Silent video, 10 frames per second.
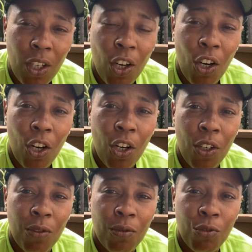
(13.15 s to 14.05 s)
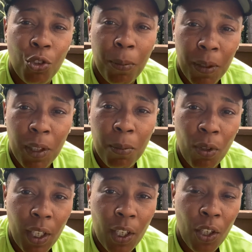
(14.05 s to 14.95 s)
are tripping the
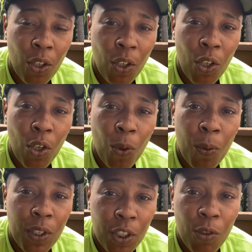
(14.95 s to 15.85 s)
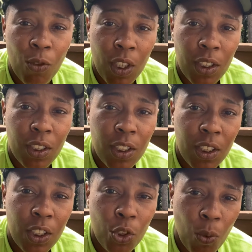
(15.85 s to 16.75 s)
breaker when she runs the
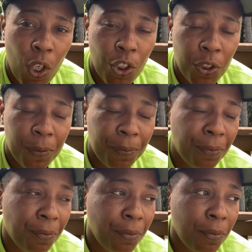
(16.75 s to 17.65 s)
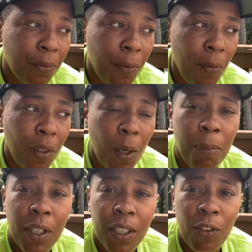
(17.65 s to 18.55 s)
dishwasher.
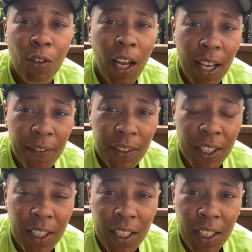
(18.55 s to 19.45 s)
Upon arriving,